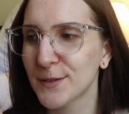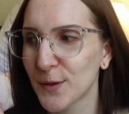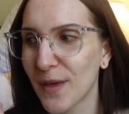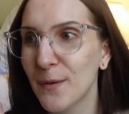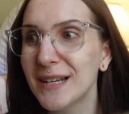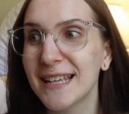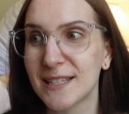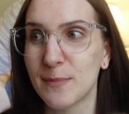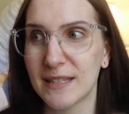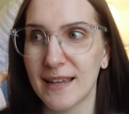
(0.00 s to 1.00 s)
So that one
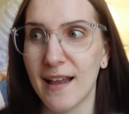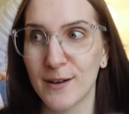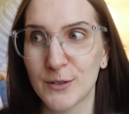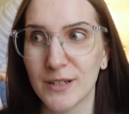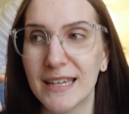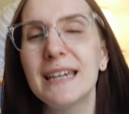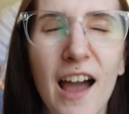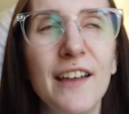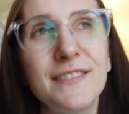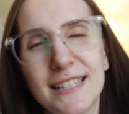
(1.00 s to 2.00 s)
is missing, actually.
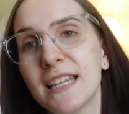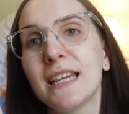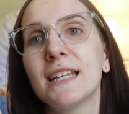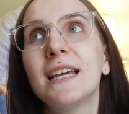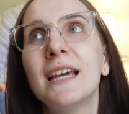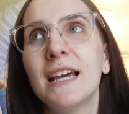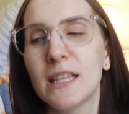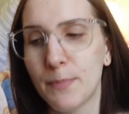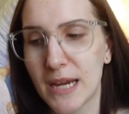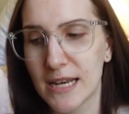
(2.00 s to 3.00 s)
I've seen
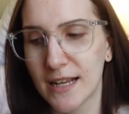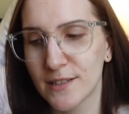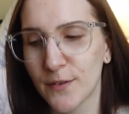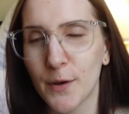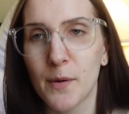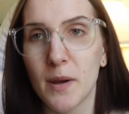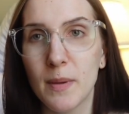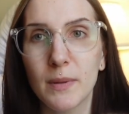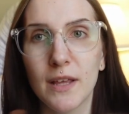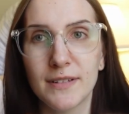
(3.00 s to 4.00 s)
the peanuts floating around, and
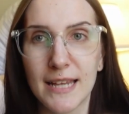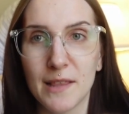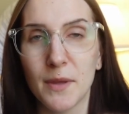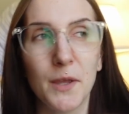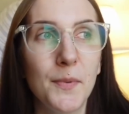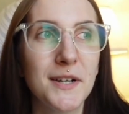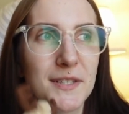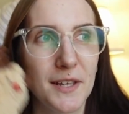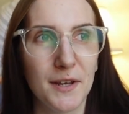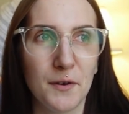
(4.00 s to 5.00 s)
people love to take them in their purse,
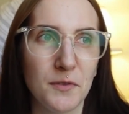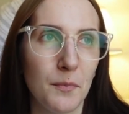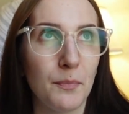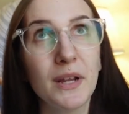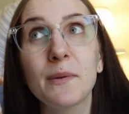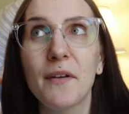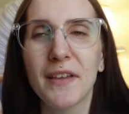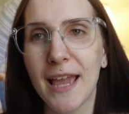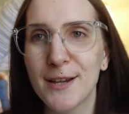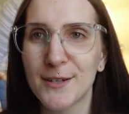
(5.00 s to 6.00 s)
and they can bring them on
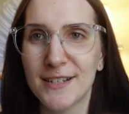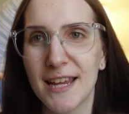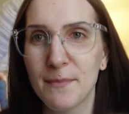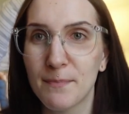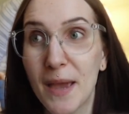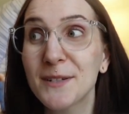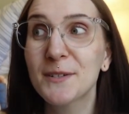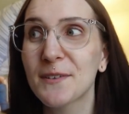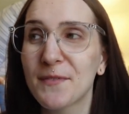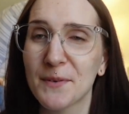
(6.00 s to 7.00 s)
vacation and take
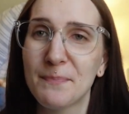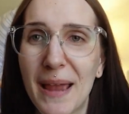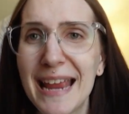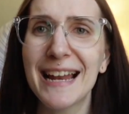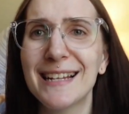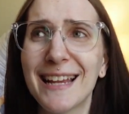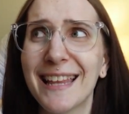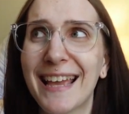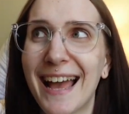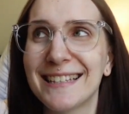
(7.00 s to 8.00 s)
pictures of their peanut
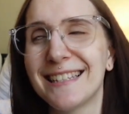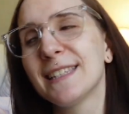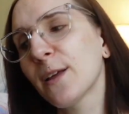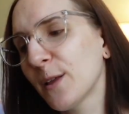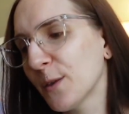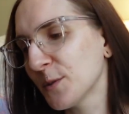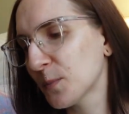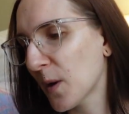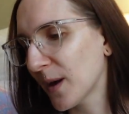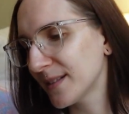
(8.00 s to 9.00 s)
jellycats in silly little
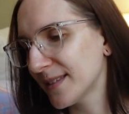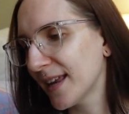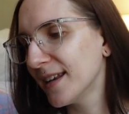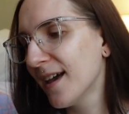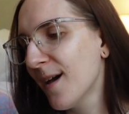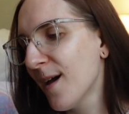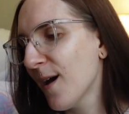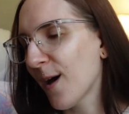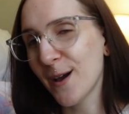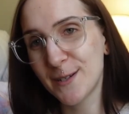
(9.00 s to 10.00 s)
spots. And
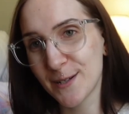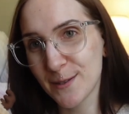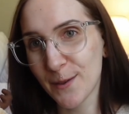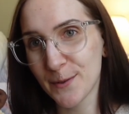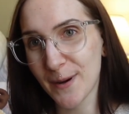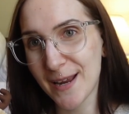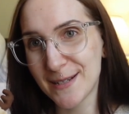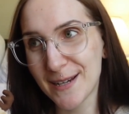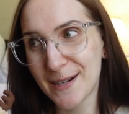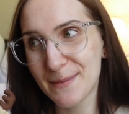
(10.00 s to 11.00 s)
I just thought the
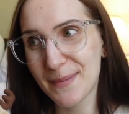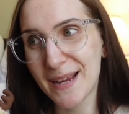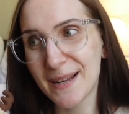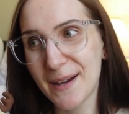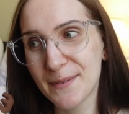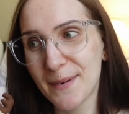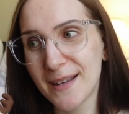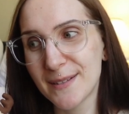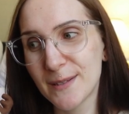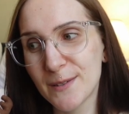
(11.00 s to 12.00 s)
reindeer peanut
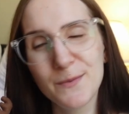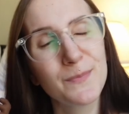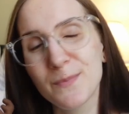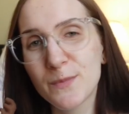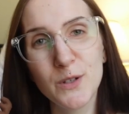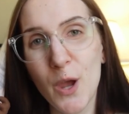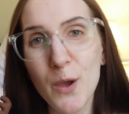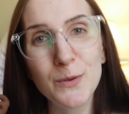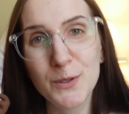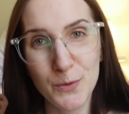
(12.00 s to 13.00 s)
was
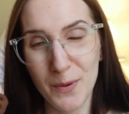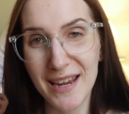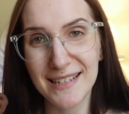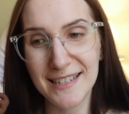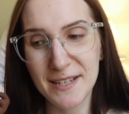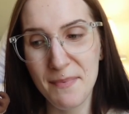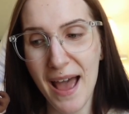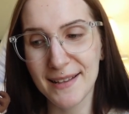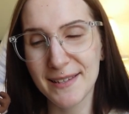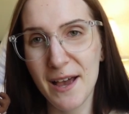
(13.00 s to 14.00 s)
too sweet to
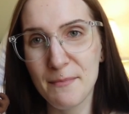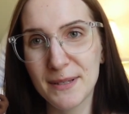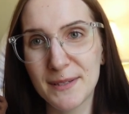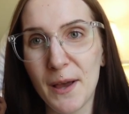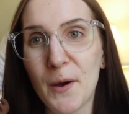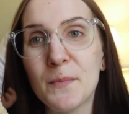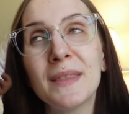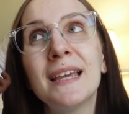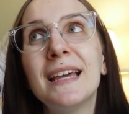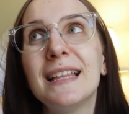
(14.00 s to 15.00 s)
pass up. So
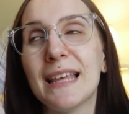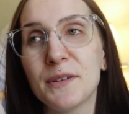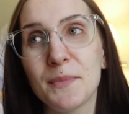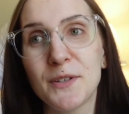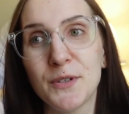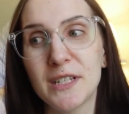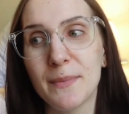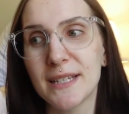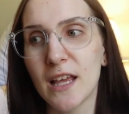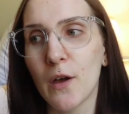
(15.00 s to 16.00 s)
that was my treat to
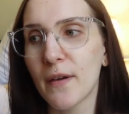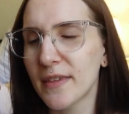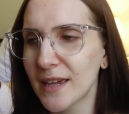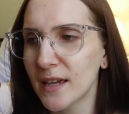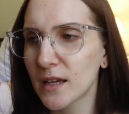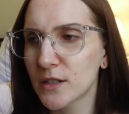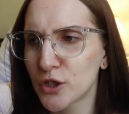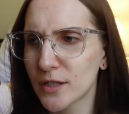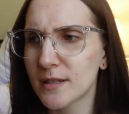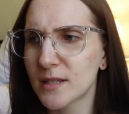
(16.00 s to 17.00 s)
myself. I think
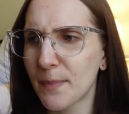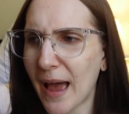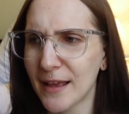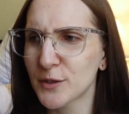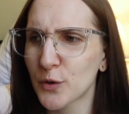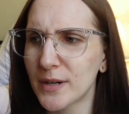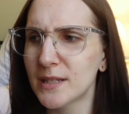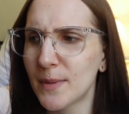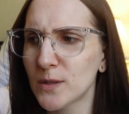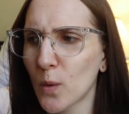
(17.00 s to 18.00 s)
just this past
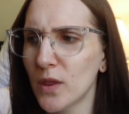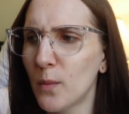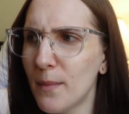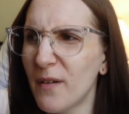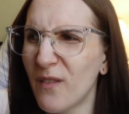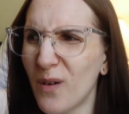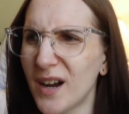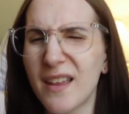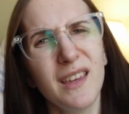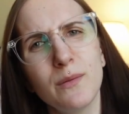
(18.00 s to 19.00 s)
Christmas or the one before.
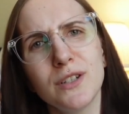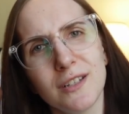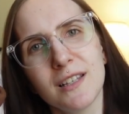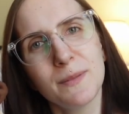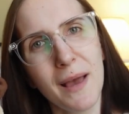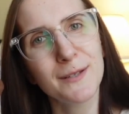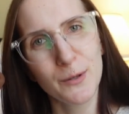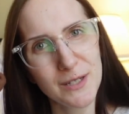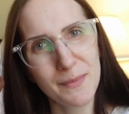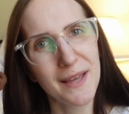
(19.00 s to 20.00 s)
I think it was just this past
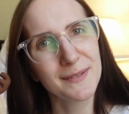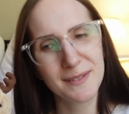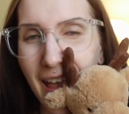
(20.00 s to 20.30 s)
Christmas.